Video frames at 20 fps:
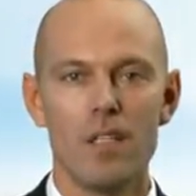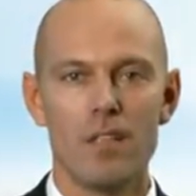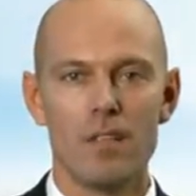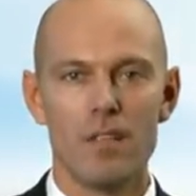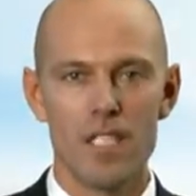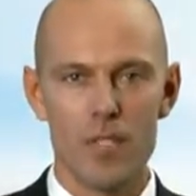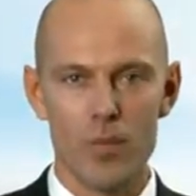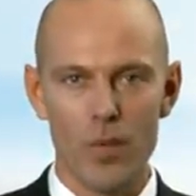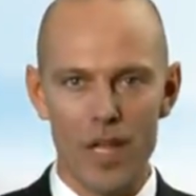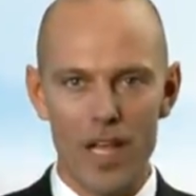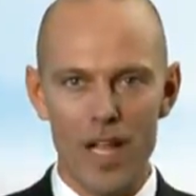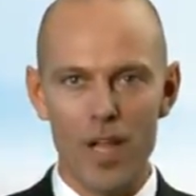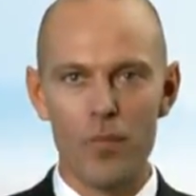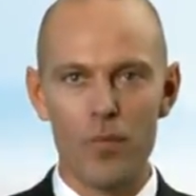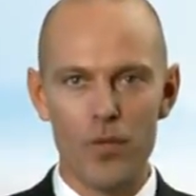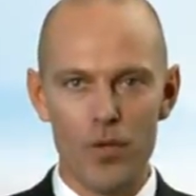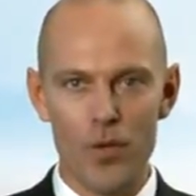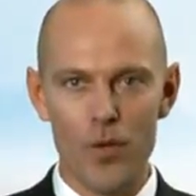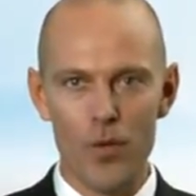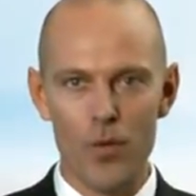This will help
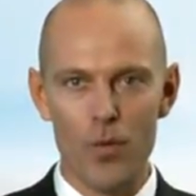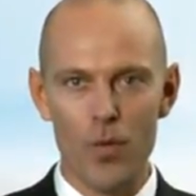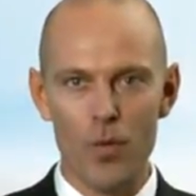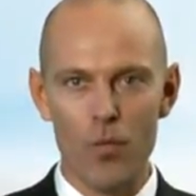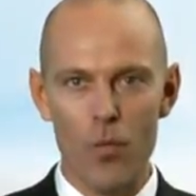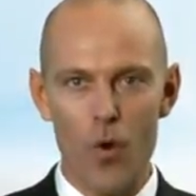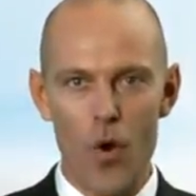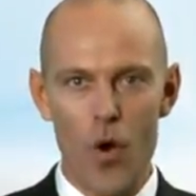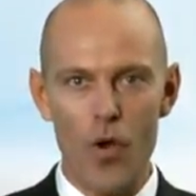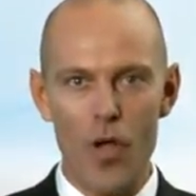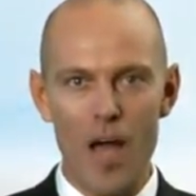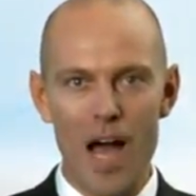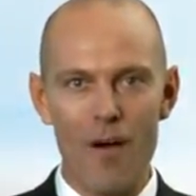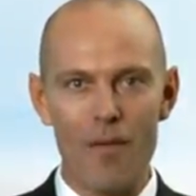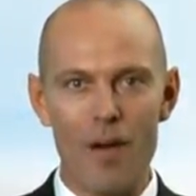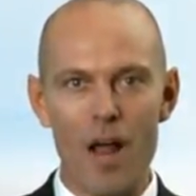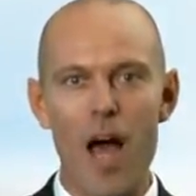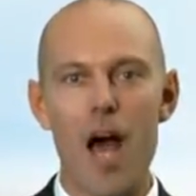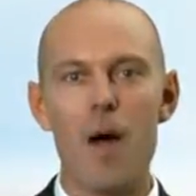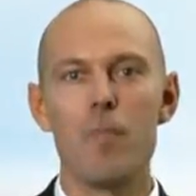you work
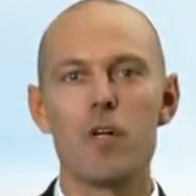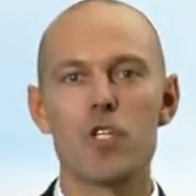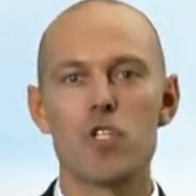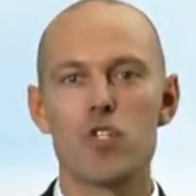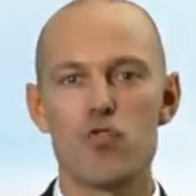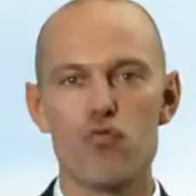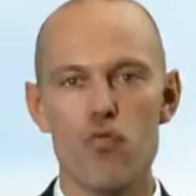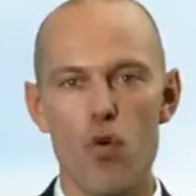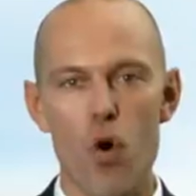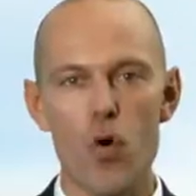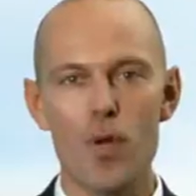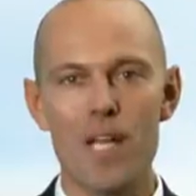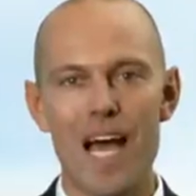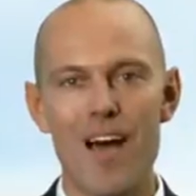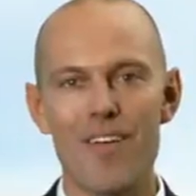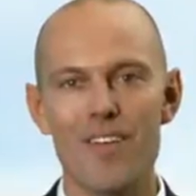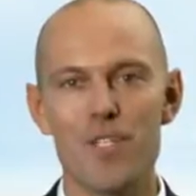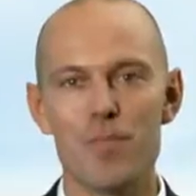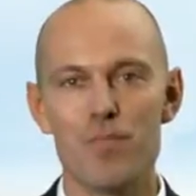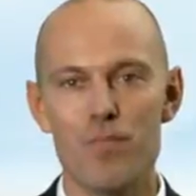out how much
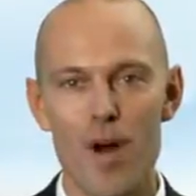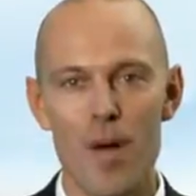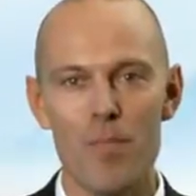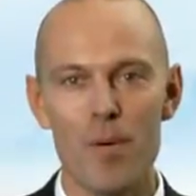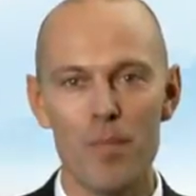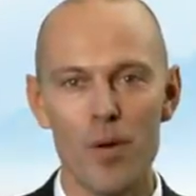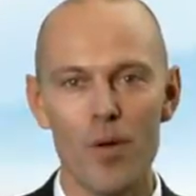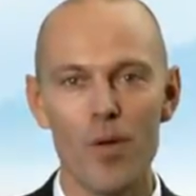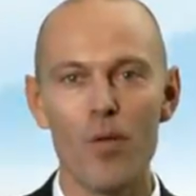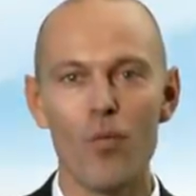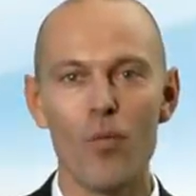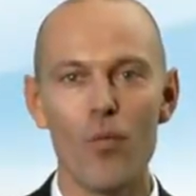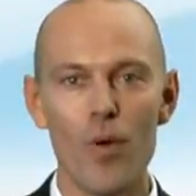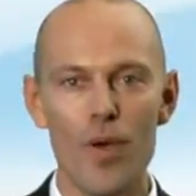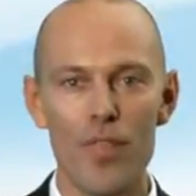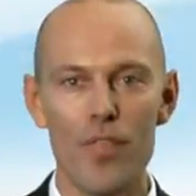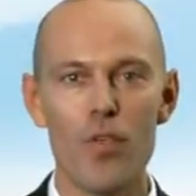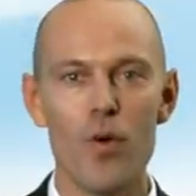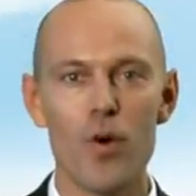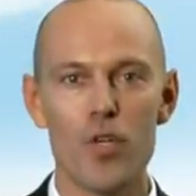drawdown is probable
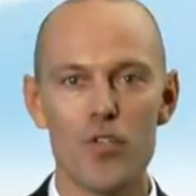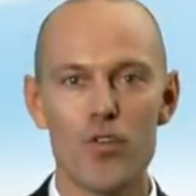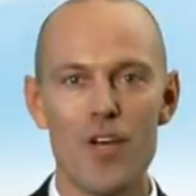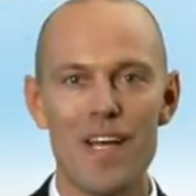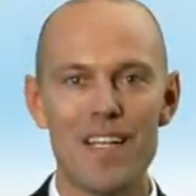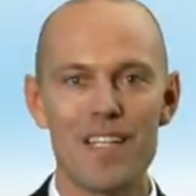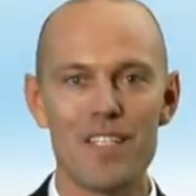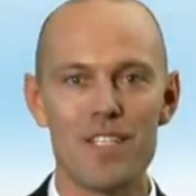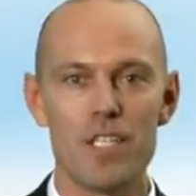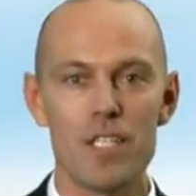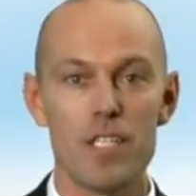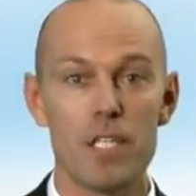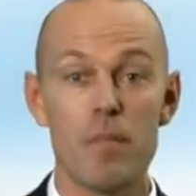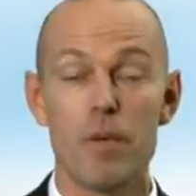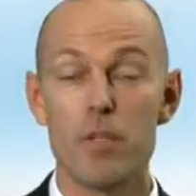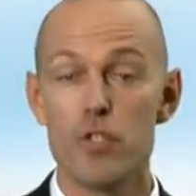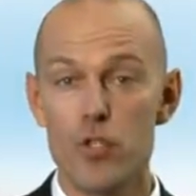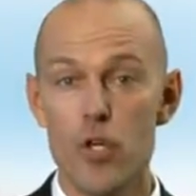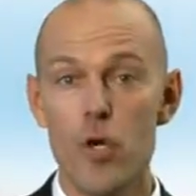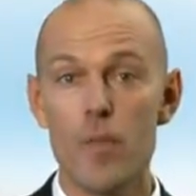with your trading system,
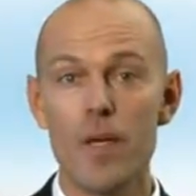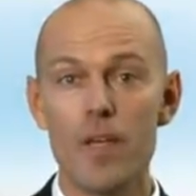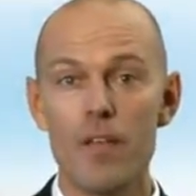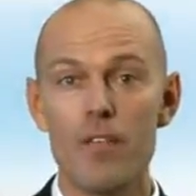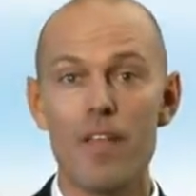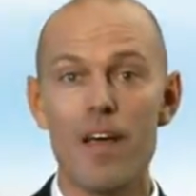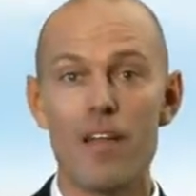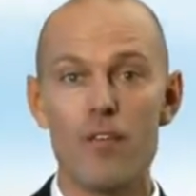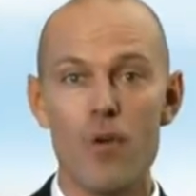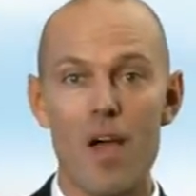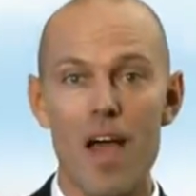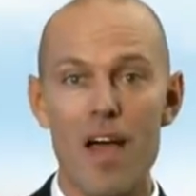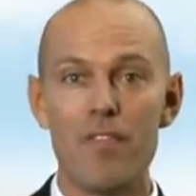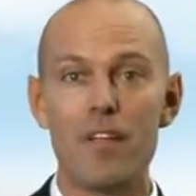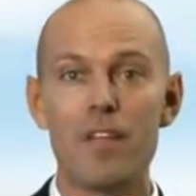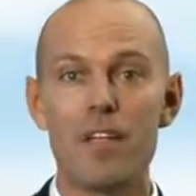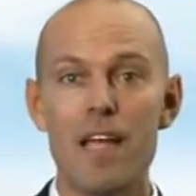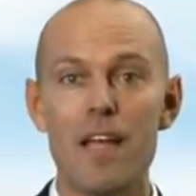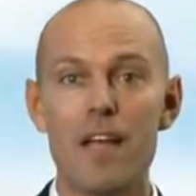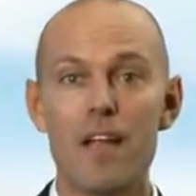assuming that you have the
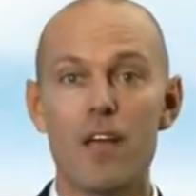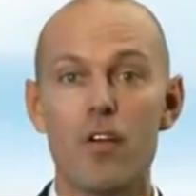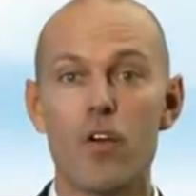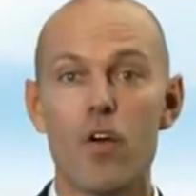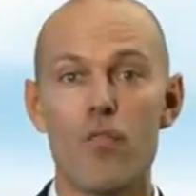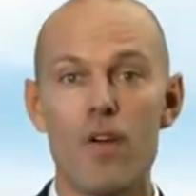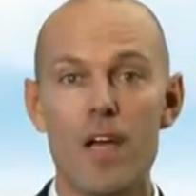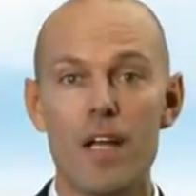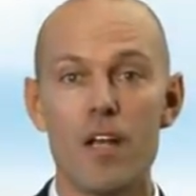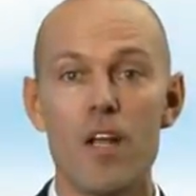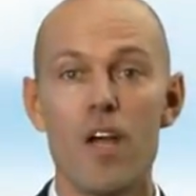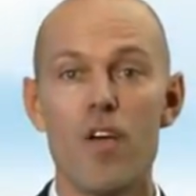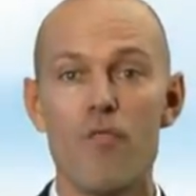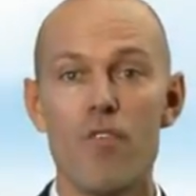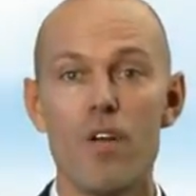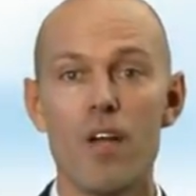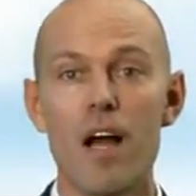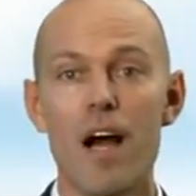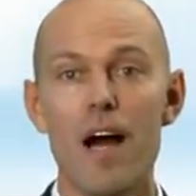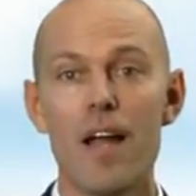data correct
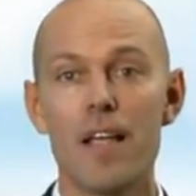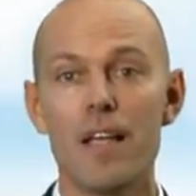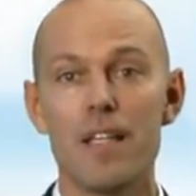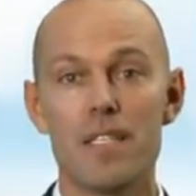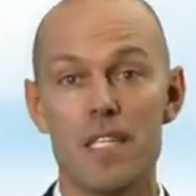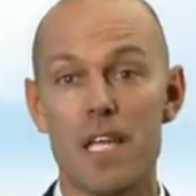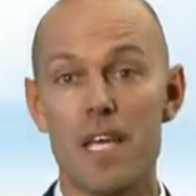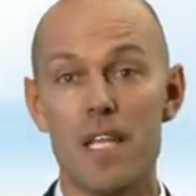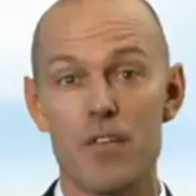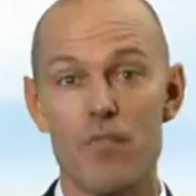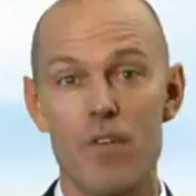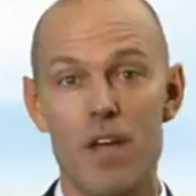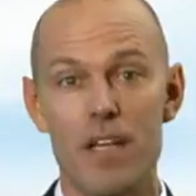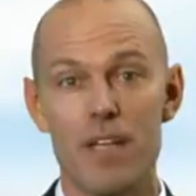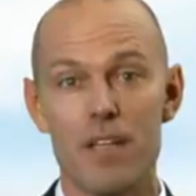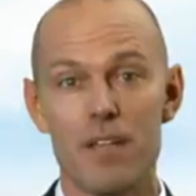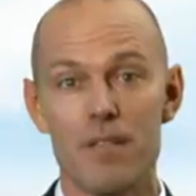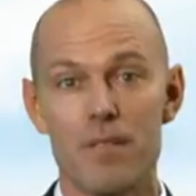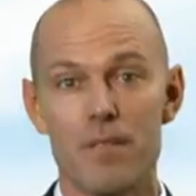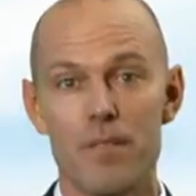regarding its hit rate.